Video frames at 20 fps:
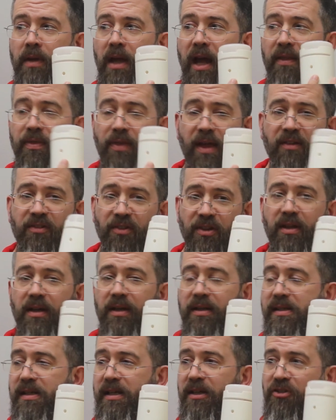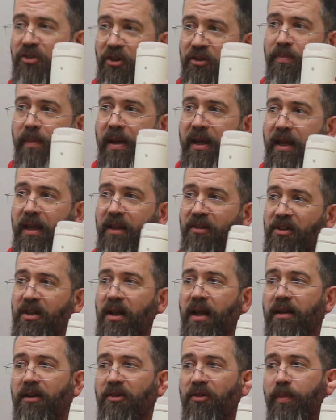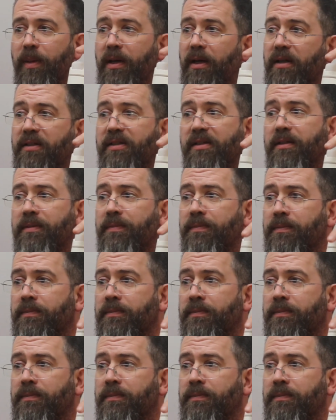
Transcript: And that's the idea, just making it slightly smarter.